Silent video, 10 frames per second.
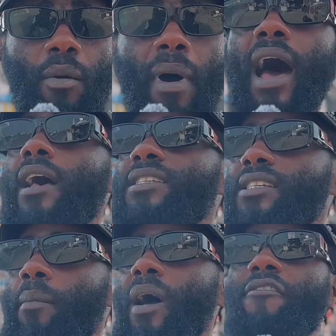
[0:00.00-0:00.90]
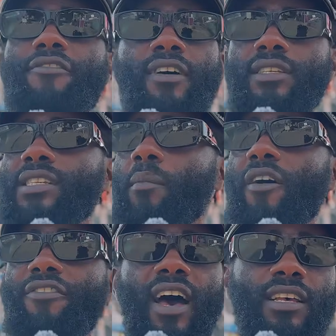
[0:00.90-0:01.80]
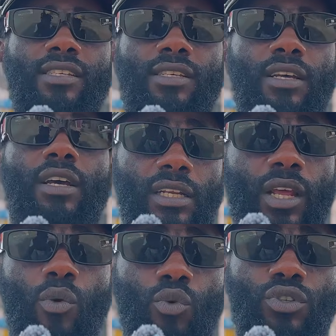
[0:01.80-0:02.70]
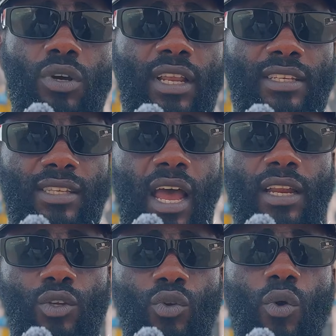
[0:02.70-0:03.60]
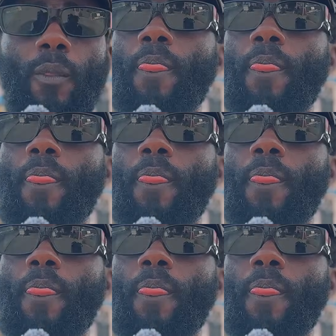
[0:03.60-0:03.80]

But some of us, they won't understand, you know,